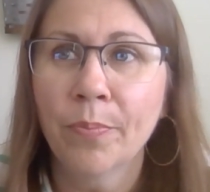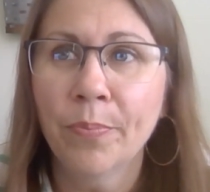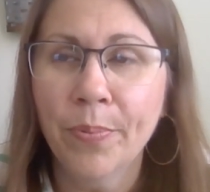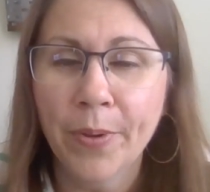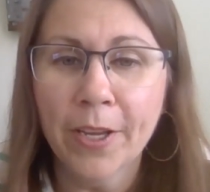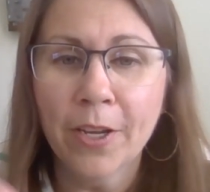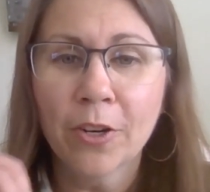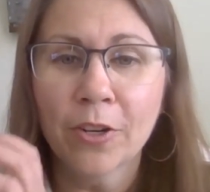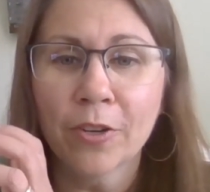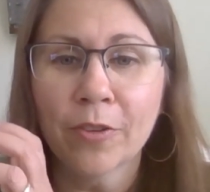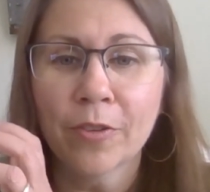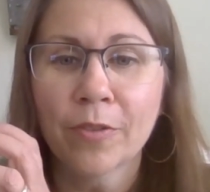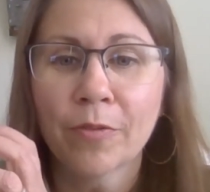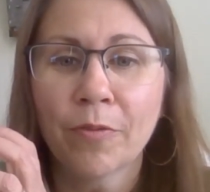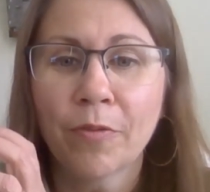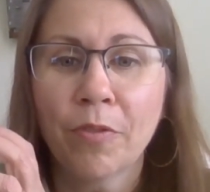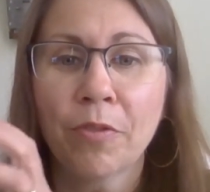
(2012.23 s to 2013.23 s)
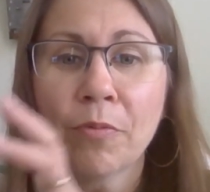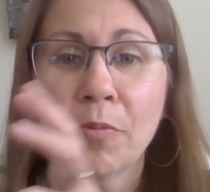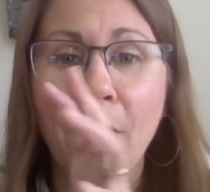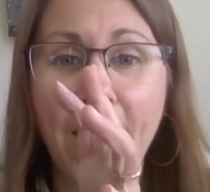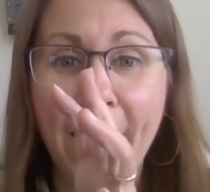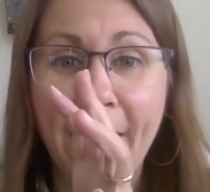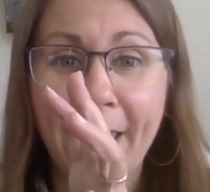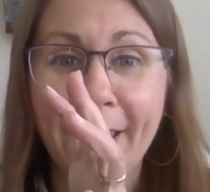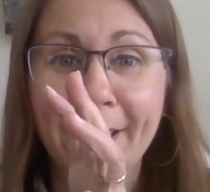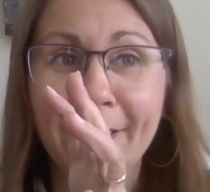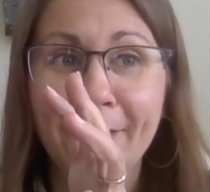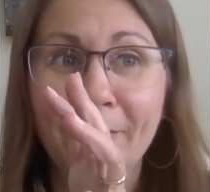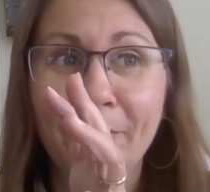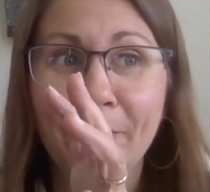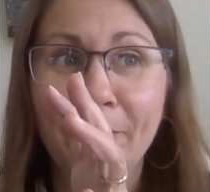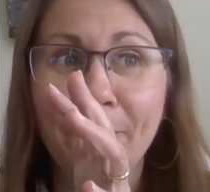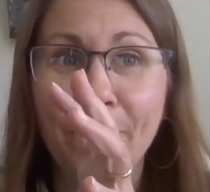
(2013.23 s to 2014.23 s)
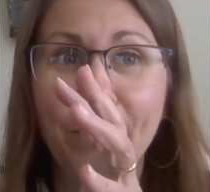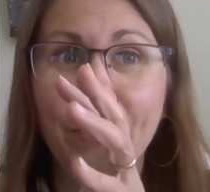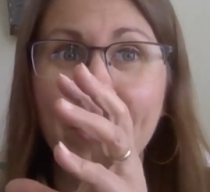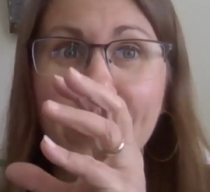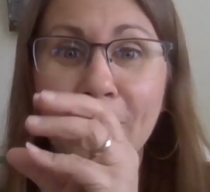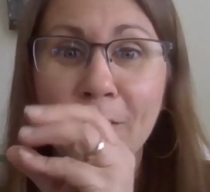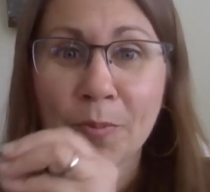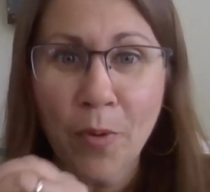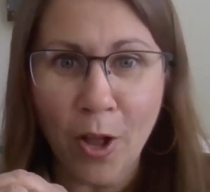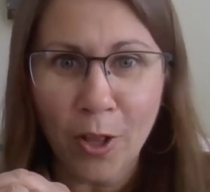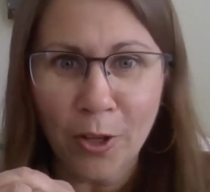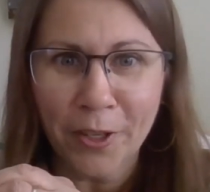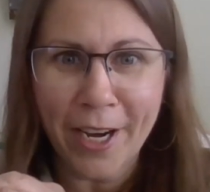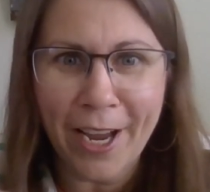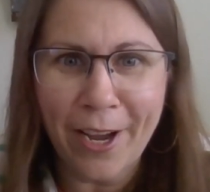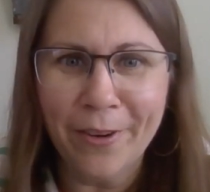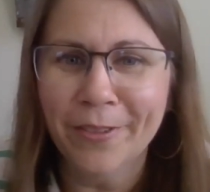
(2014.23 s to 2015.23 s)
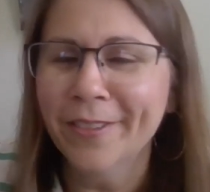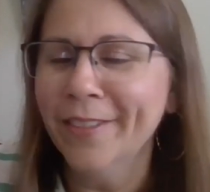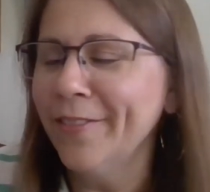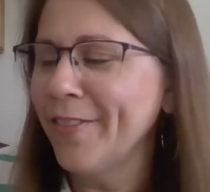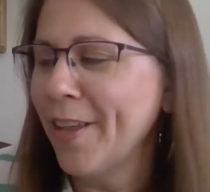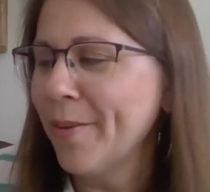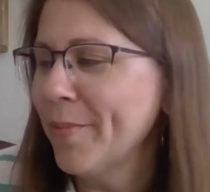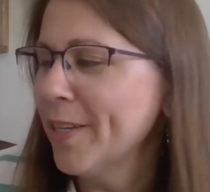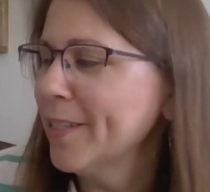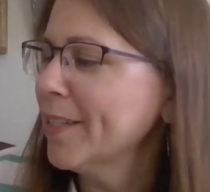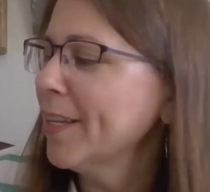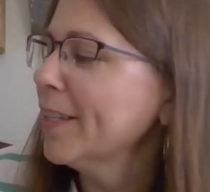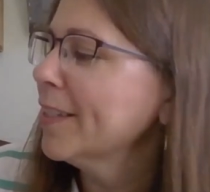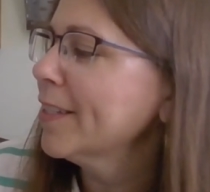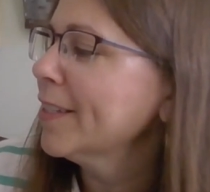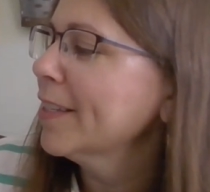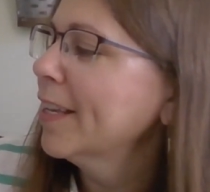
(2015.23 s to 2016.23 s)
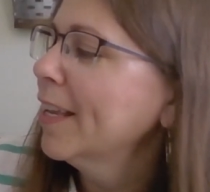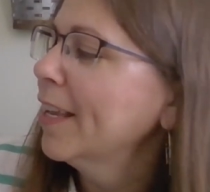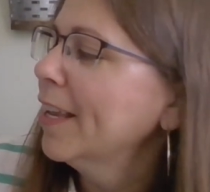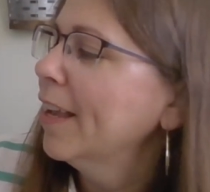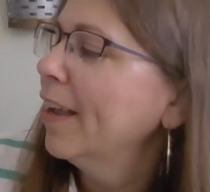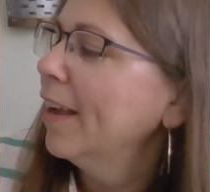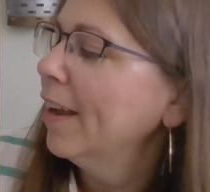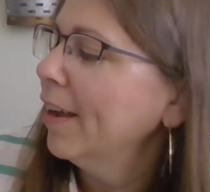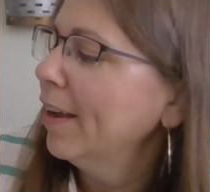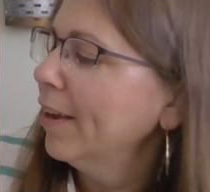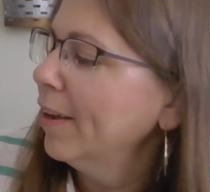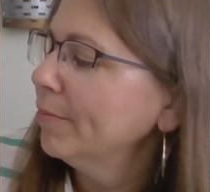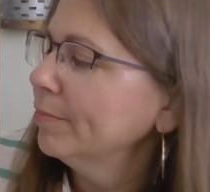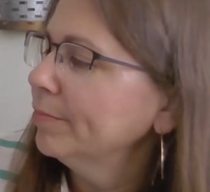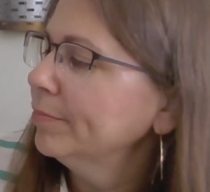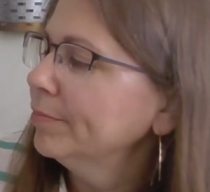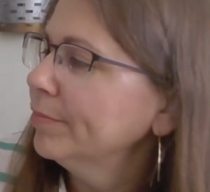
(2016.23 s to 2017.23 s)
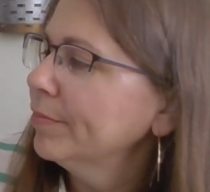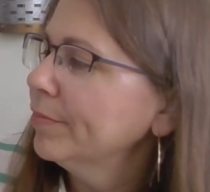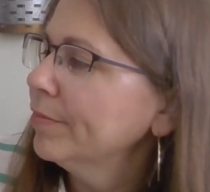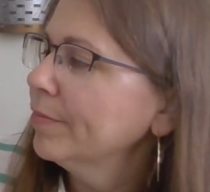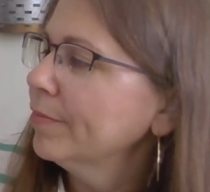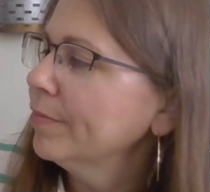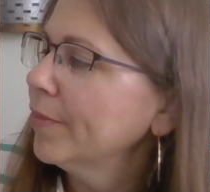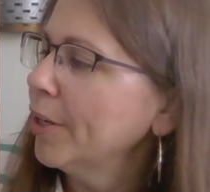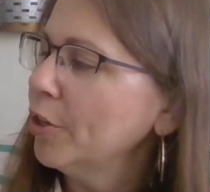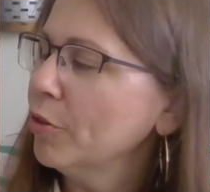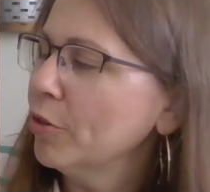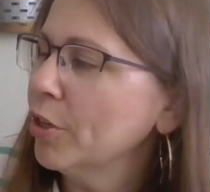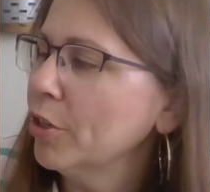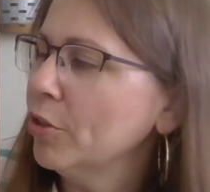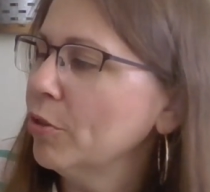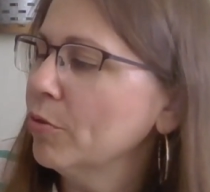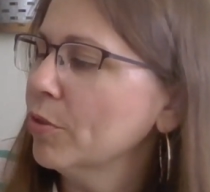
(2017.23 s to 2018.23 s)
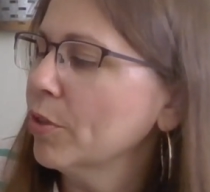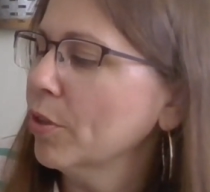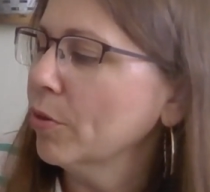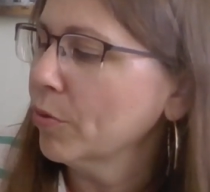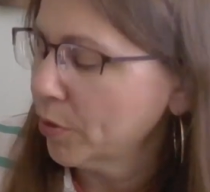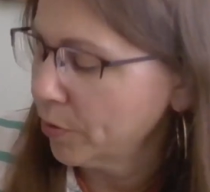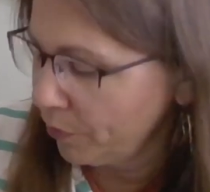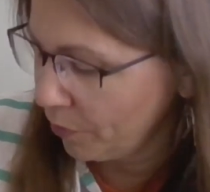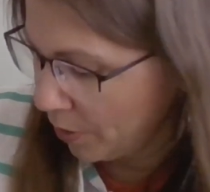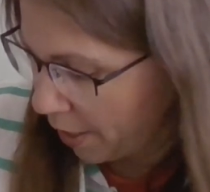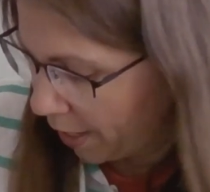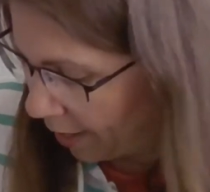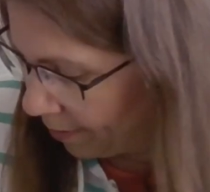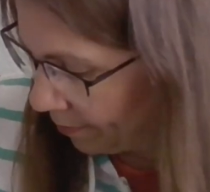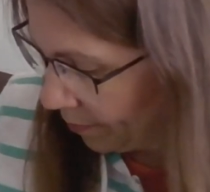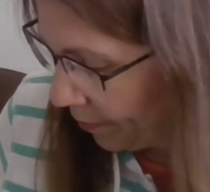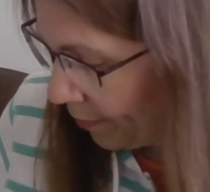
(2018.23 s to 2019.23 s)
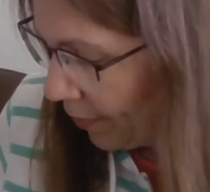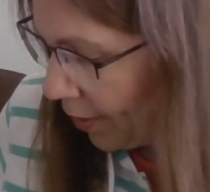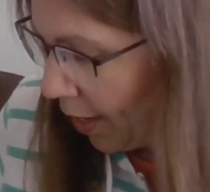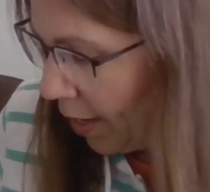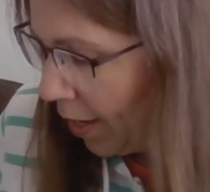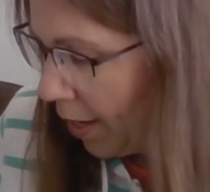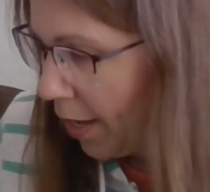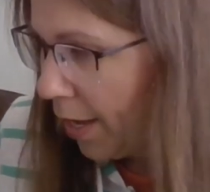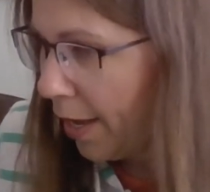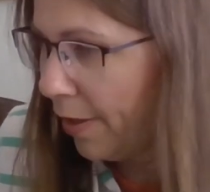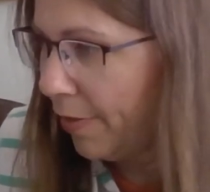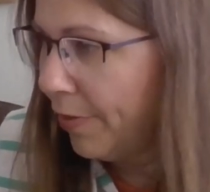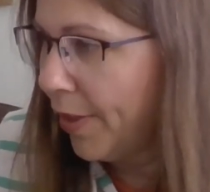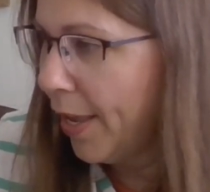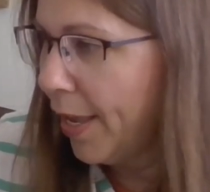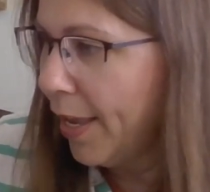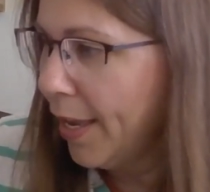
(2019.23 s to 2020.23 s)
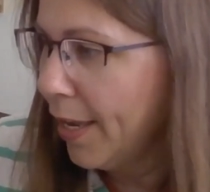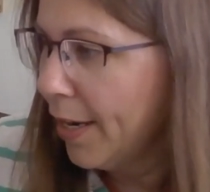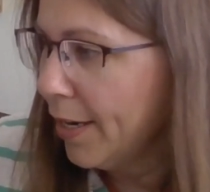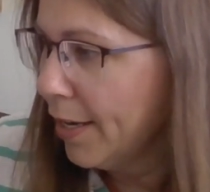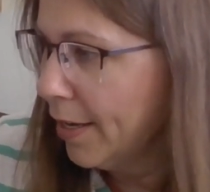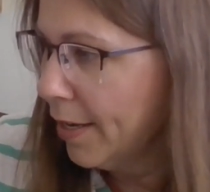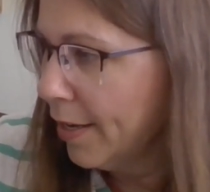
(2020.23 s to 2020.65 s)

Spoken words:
bigger thread, but smaller count, if that makes sense. And you could use those for that. And then